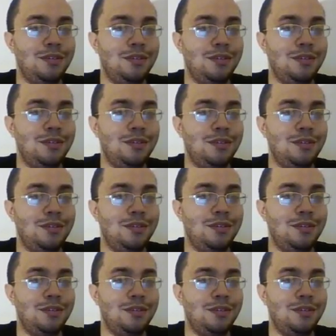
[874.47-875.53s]
If he
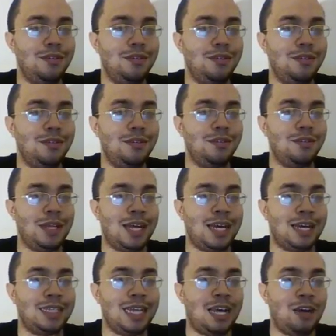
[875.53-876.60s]
Ataris, you
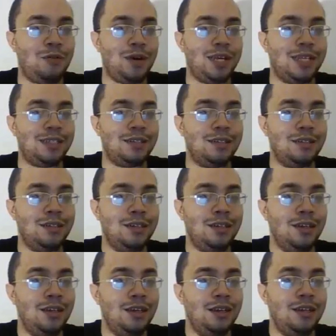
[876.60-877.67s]
block. Now what?
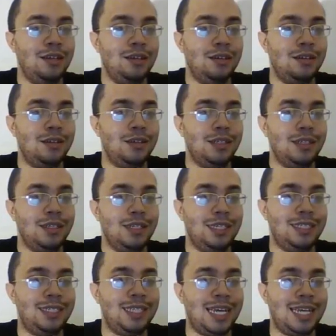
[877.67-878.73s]

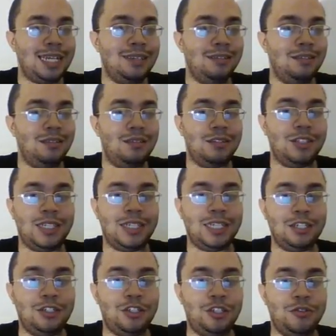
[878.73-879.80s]
He's dead. There's nothing to
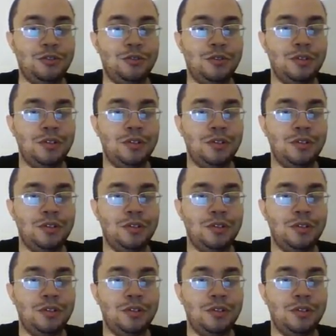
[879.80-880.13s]
do.